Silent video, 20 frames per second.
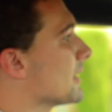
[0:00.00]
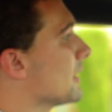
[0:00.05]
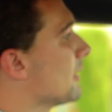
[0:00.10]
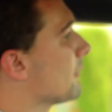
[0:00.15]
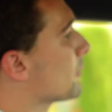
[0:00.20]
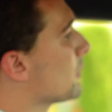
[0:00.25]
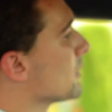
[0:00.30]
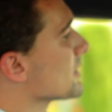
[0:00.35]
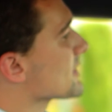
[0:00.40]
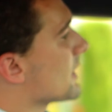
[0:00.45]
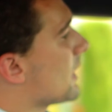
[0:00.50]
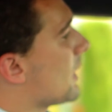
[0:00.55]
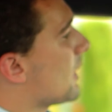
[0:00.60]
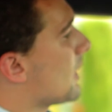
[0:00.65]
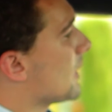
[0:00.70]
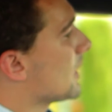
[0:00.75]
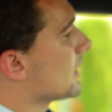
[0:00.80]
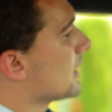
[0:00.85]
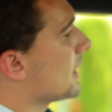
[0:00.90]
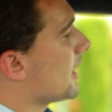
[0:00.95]
Of course,
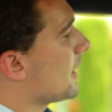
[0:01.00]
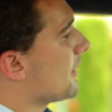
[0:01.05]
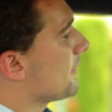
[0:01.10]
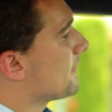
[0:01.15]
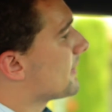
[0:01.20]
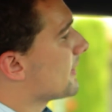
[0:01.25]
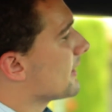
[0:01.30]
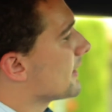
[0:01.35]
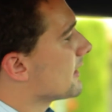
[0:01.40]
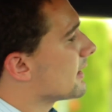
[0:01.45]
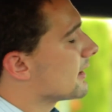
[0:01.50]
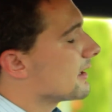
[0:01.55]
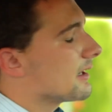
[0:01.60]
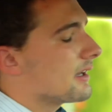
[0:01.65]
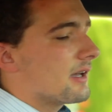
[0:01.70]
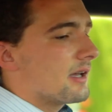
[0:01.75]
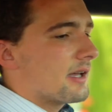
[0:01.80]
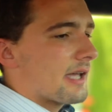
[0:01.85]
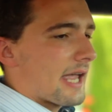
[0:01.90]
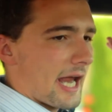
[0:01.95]
all of the
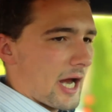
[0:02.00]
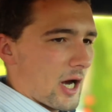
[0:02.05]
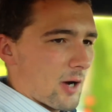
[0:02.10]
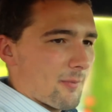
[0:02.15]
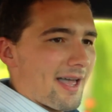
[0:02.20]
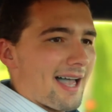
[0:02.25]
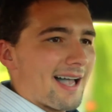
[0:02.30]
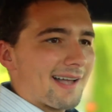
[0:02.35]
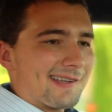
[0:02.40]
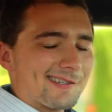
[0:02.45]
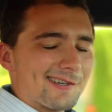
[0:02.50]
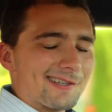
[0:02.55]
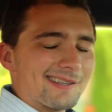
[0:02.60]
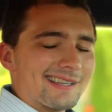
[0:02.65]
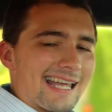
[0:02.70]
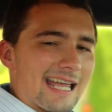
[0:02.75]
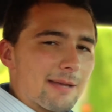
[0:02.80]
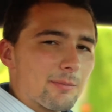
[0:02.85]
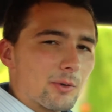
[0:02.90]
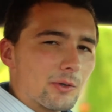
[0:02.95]
airbags are
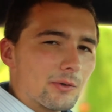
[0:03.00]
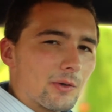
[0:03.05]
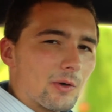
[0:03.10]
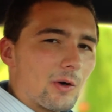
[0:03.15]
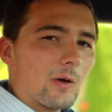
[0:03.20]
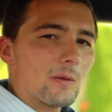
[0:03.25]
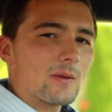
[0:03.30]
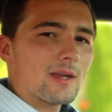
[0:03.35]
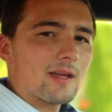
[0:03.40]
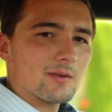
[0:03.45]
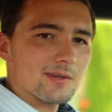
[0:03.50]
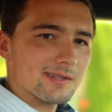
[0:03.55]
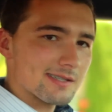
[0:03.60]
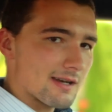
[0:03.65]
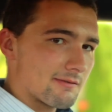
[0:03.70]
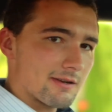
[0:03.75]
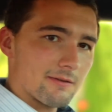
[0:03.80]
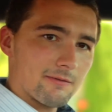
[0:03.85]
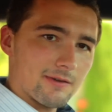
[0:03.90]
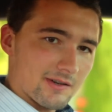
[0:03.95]
labeled, all the other
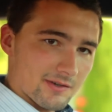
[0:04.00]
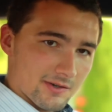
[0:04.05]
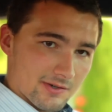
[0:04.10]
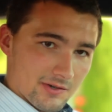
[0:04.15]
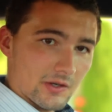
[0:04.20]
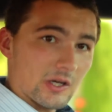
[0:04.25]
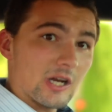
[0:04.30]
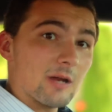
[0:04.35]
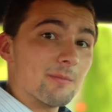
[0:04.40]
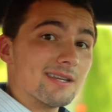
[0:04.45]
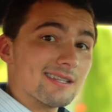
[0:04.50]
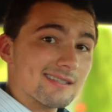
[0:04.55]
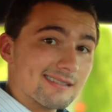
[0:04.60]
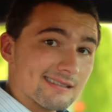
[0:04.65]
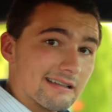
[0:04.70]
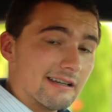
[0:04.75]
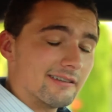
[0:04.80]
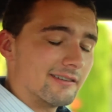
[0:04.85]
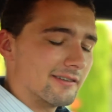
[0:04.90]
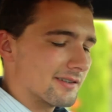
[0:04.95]
safety features are going to be
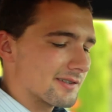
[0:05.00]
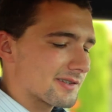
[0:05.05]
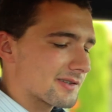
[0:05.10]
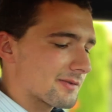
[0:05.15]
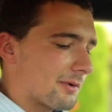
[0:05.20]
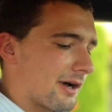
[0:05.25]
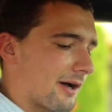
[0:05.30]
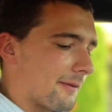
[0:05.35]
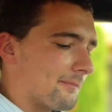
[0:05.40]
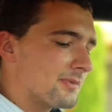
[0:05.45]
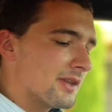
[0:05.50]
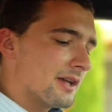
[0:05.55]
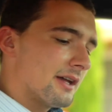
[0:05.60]
standard as well.